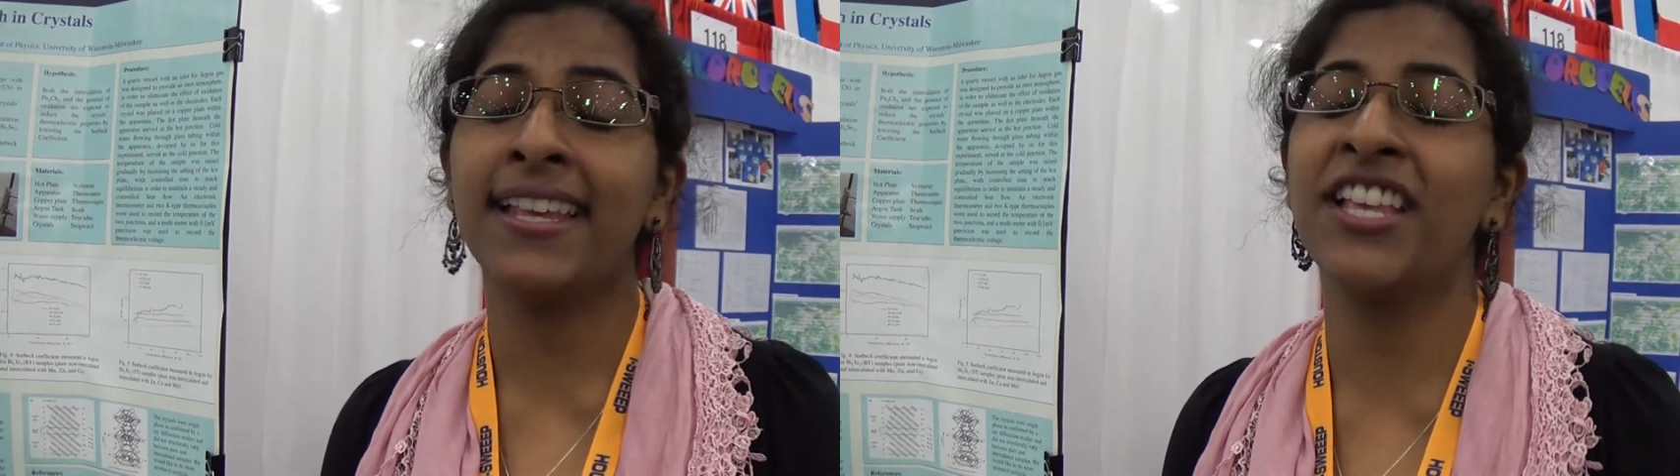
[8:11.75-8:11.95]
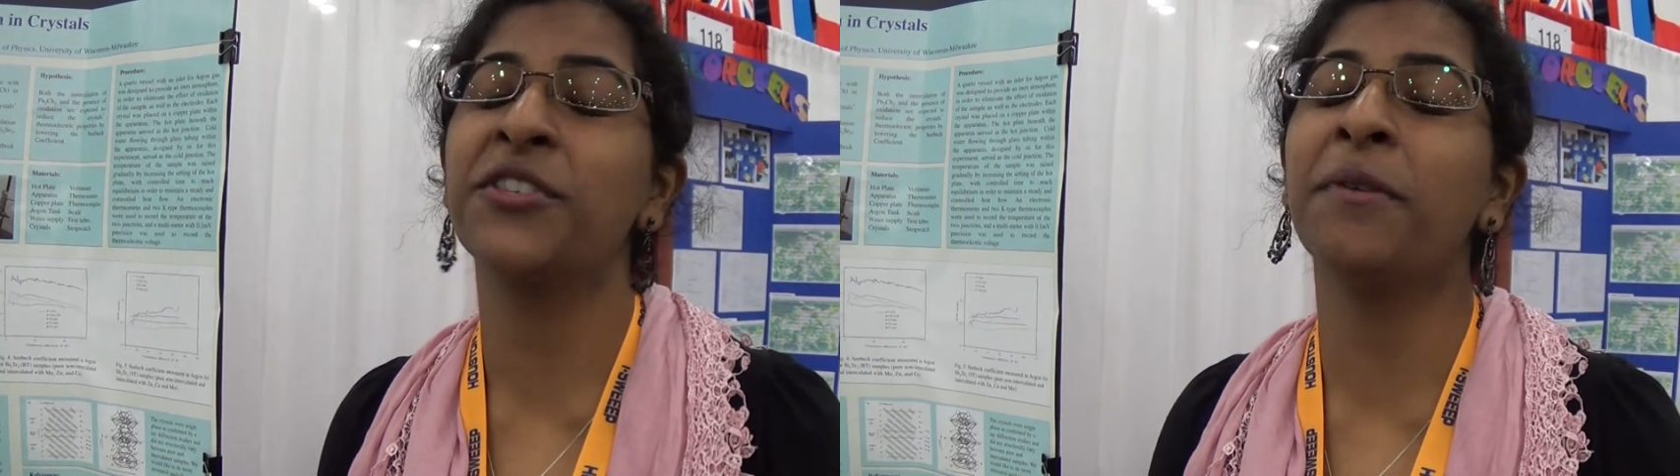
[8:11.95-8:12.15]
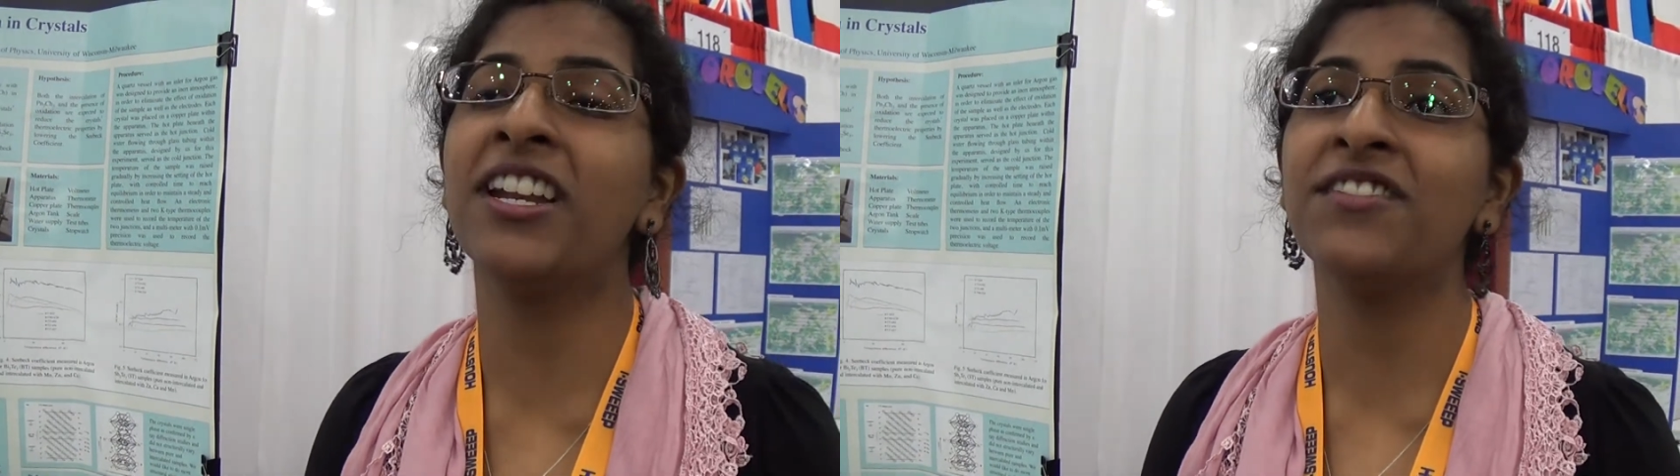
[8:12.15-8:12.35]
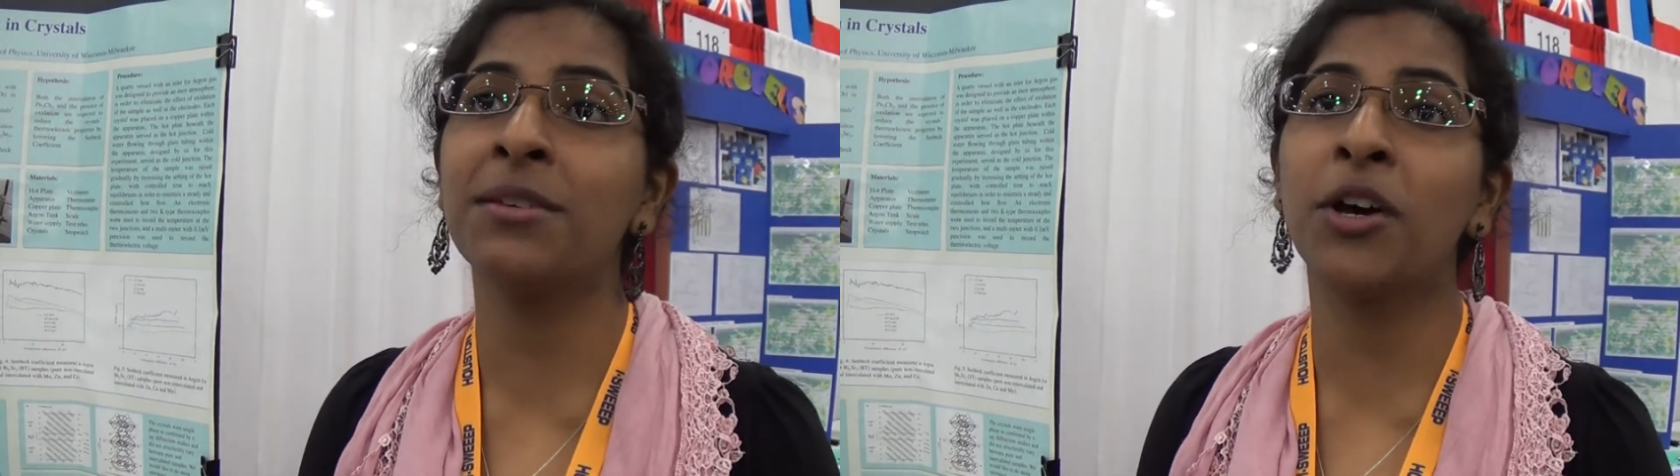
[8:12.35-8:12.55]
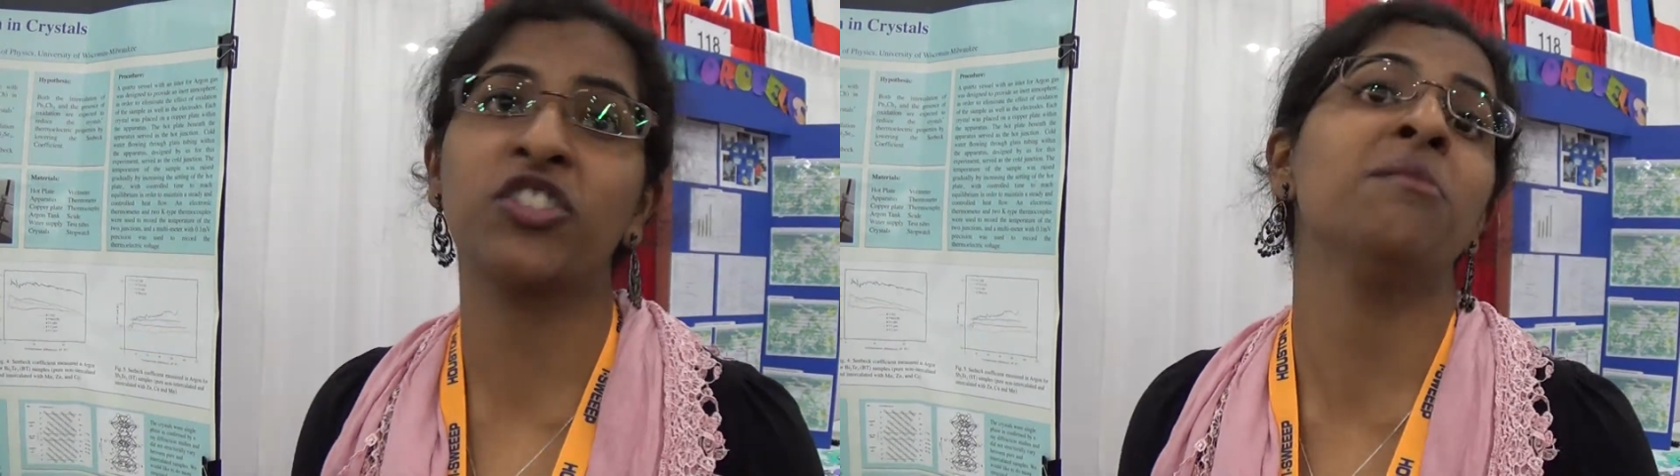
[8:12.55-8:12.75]
is one of
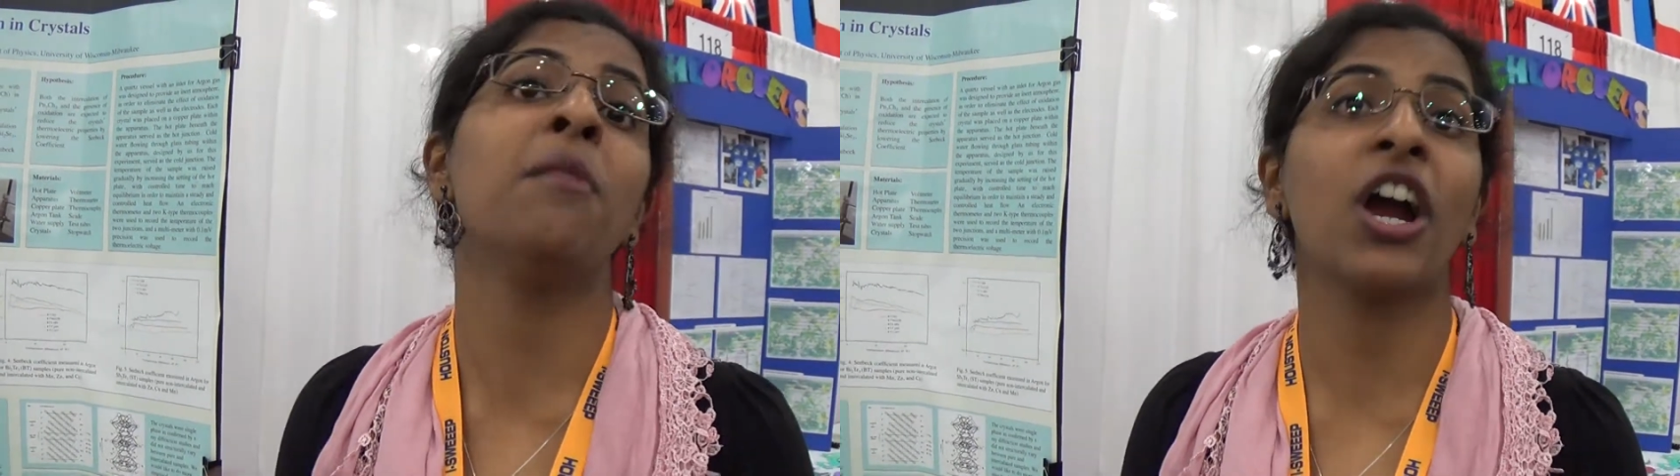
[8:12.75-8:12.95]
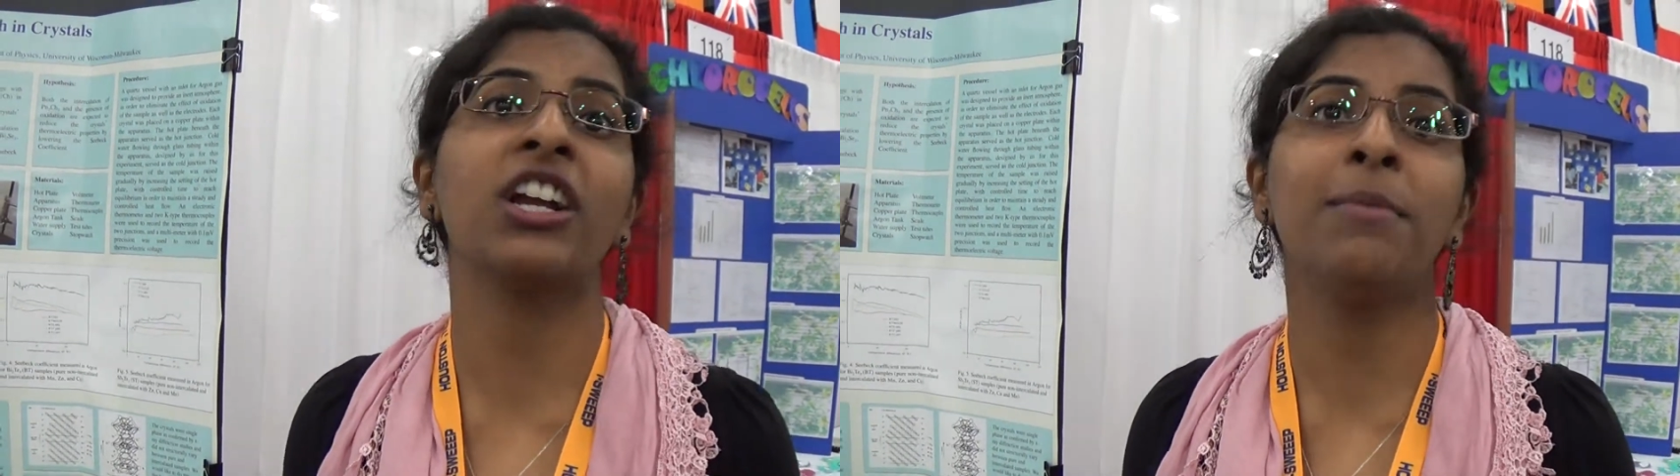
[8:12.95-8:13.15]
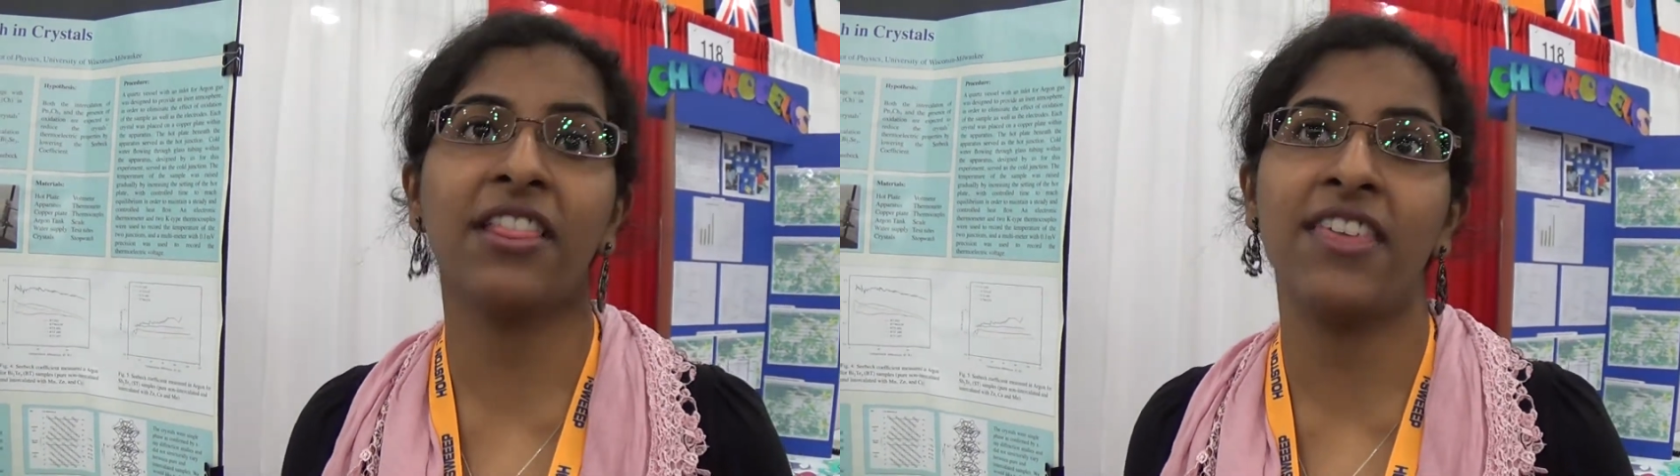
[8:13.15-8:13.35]
the most remarkable